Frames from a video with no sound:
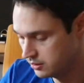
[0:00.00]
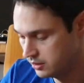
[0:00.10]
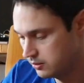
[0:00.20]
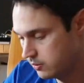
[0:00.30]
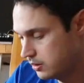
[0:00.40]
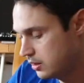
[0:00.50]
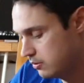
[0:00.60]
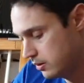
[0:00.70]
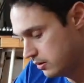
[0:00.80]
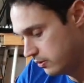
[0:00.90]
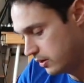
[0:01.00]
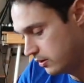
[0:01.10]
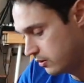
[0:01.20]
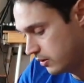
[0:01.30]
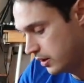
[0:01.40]
This one, even if it
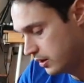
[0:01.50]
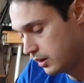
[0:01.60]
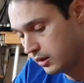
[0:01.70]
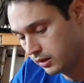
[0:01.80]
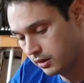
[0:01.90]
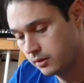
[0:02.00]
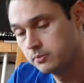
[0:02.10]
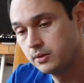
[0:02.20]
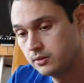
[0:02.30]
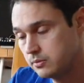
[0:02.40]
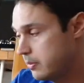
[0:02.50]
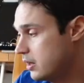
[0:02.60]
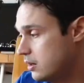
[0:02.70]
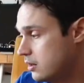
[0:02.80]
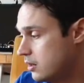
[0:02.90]
is original, it's made
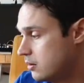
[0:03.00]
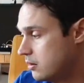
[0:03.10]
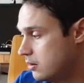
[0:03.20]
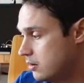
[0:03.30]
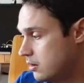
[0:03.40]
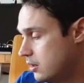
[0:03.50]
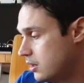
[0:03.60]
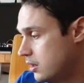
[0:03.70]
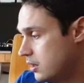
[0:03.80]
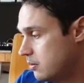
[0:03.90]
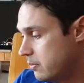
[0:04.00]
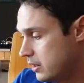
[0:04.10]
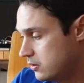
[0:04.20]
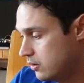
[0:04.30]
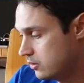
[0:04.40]
in
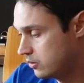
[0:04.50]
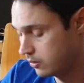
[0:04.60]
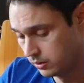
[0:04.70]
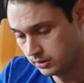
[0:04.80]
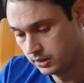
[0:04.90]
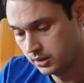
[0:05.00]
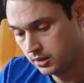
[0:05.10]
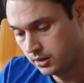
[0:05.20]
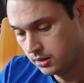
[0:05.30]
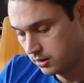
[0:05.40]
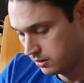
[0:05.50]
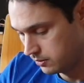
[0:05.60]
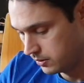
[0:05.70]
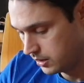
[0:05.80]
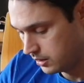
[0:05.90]
Mexican, so
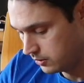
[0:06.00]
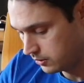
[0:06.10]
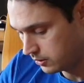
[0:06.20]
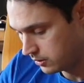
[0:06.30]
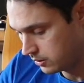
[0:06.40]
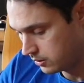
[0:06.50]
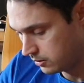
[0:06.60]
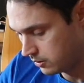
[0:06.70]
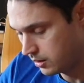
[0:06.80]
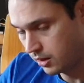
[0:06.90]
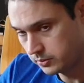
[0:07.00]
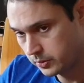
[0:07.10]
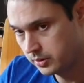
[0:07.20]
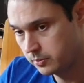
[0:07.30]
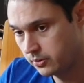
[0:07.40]
it comes
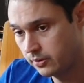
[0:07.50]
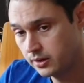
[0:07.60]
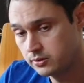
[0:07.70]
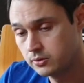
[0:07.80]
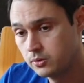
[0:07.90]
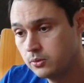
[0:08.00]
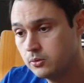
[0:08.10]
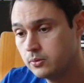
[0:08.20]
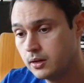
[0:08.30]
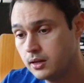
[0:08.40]
with imperfection too.